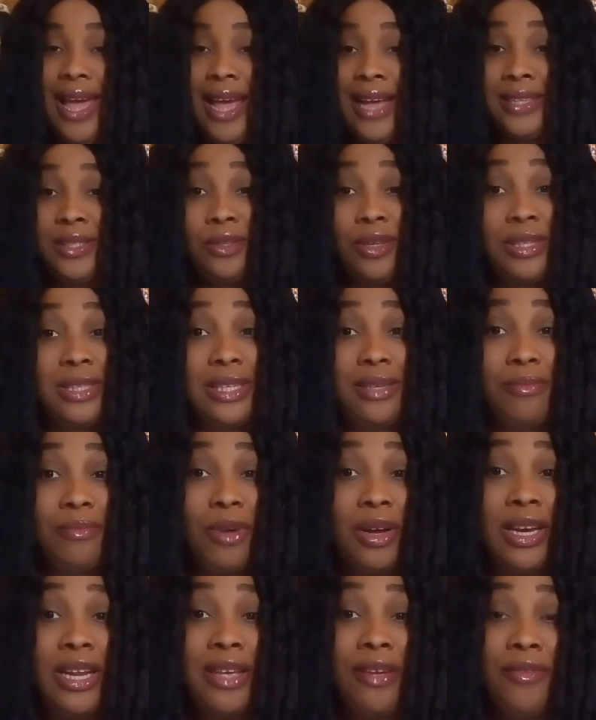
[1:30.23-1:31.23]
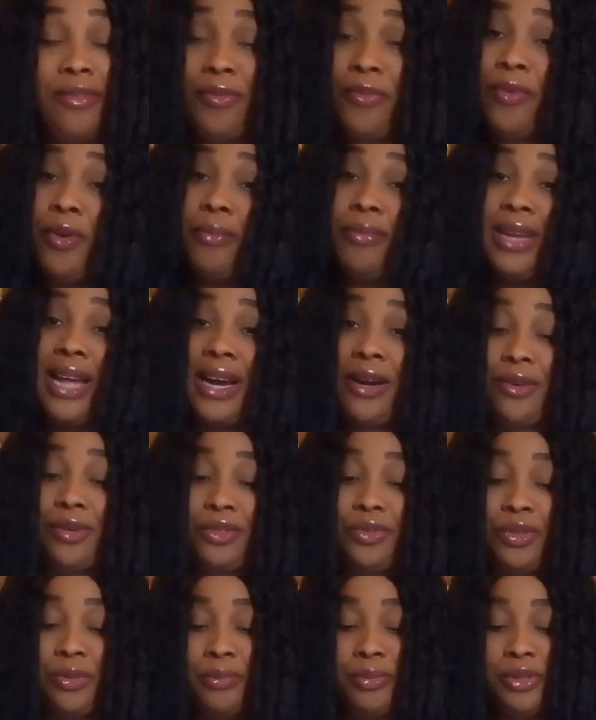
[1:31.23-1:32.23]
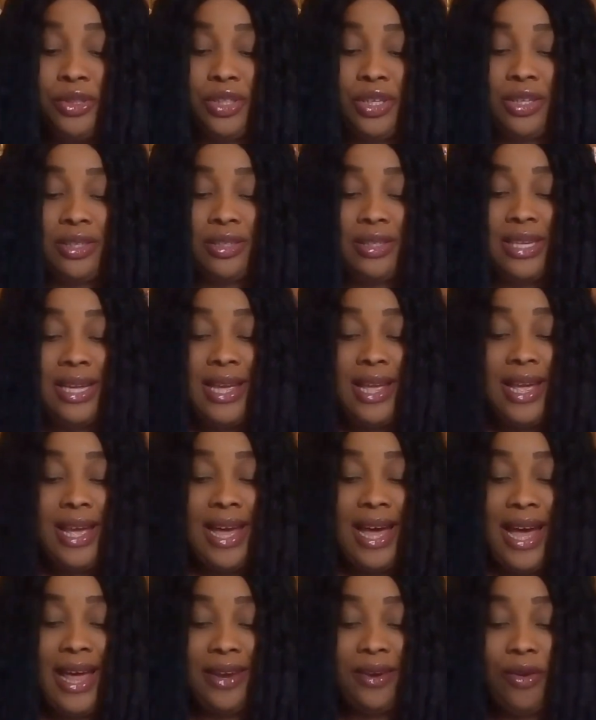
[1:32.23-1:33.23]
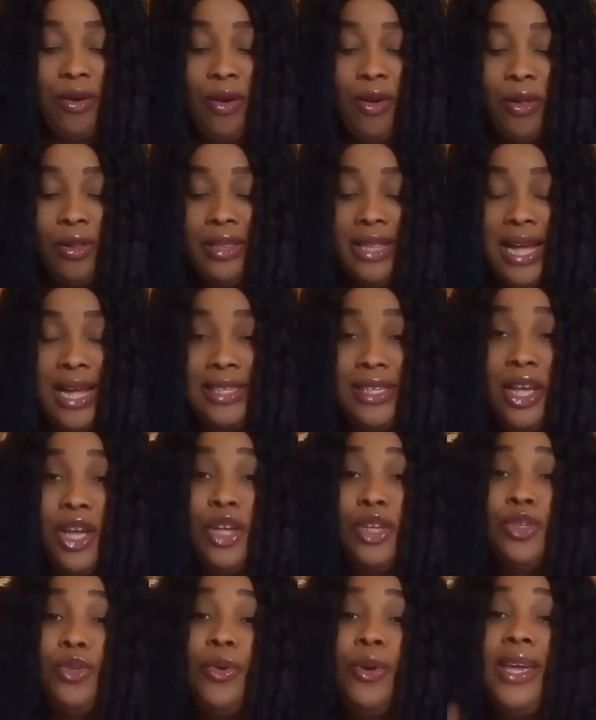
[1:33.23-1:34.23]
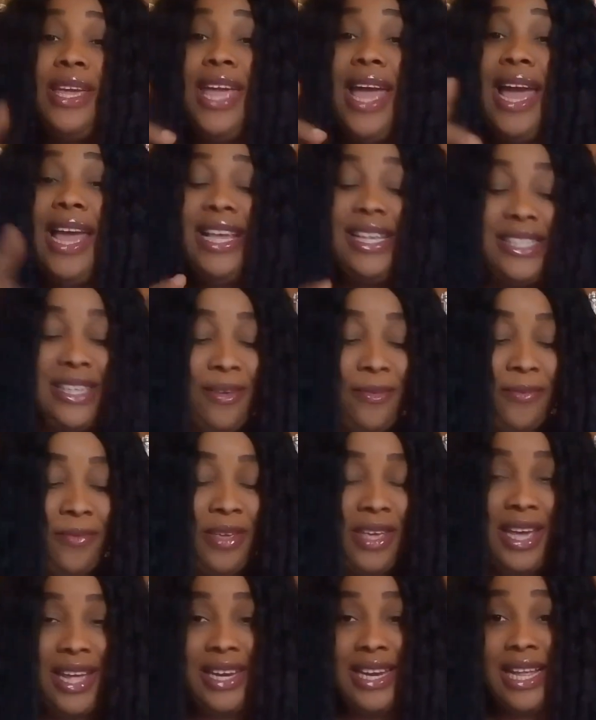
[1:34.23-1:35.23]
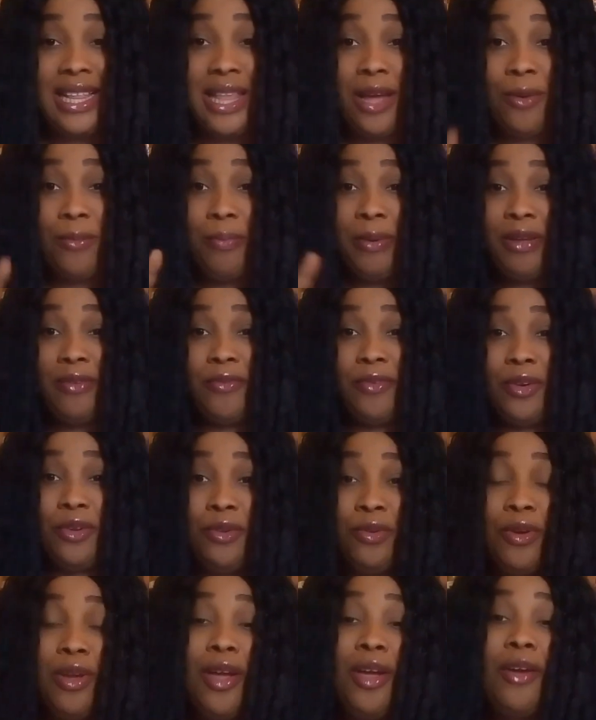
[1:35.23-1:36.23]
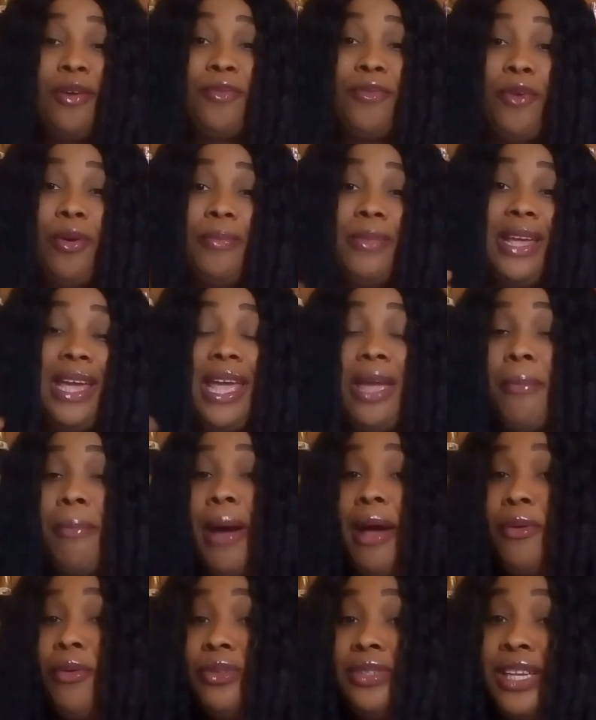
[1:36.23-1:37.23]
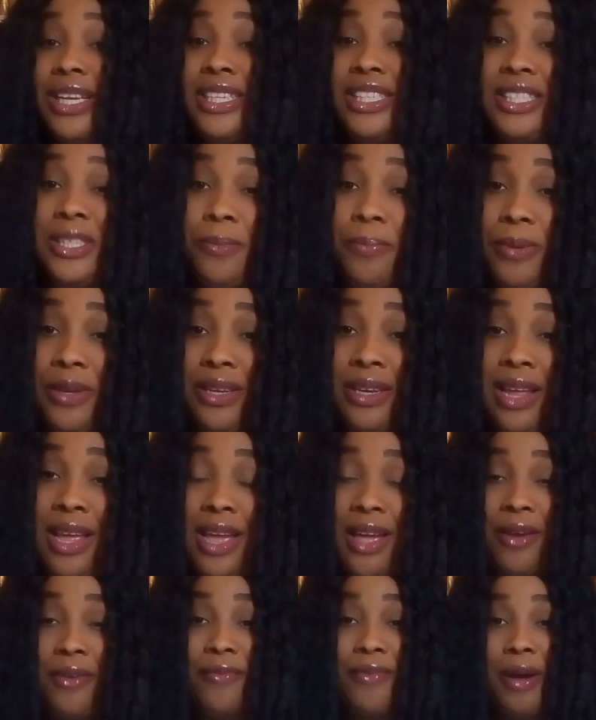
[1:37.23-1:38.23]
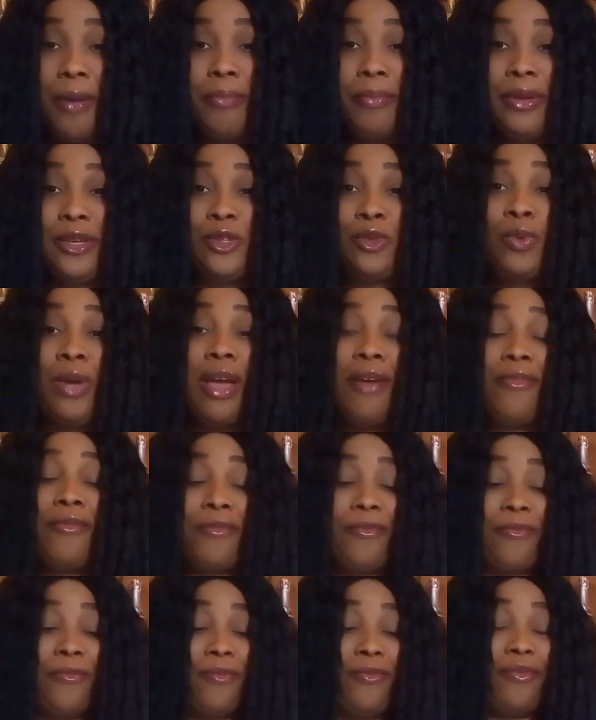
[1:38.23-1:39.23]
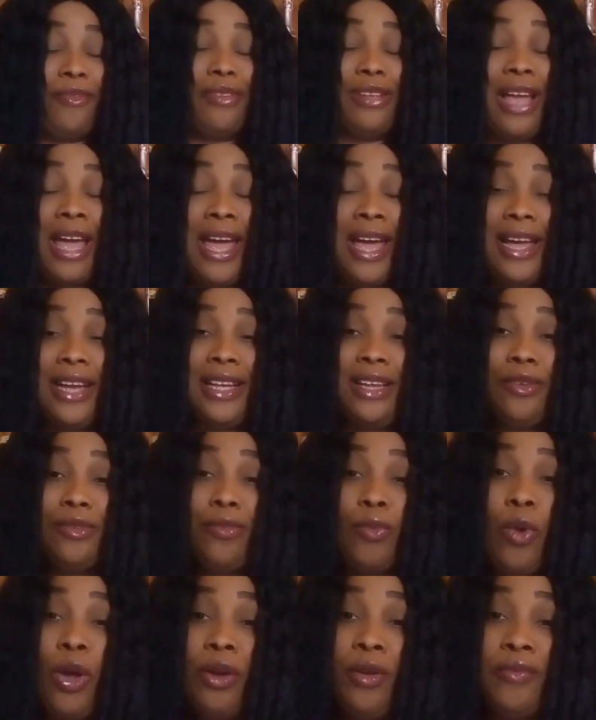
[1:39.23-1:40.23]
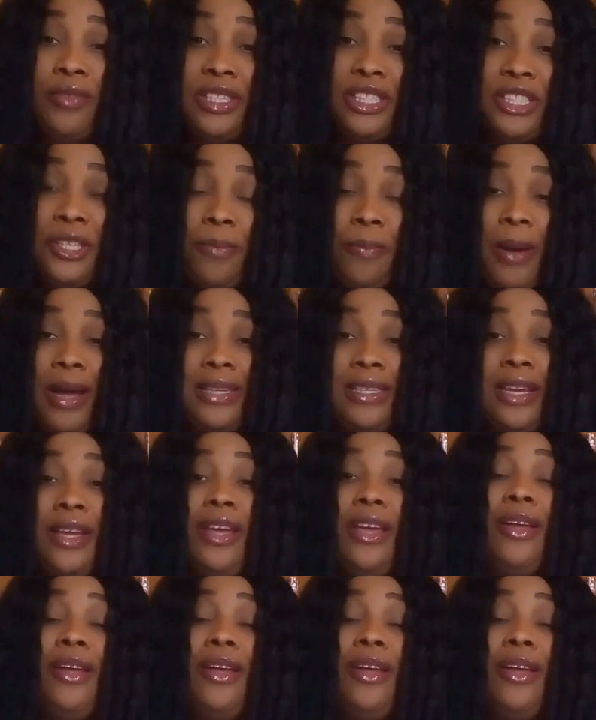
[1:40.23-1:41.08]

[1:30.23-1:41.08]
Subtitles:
extorting money from their contributions and all that. So here is a VN that I'll play for you from the Emmarose shipping fan base. We have one of the shippers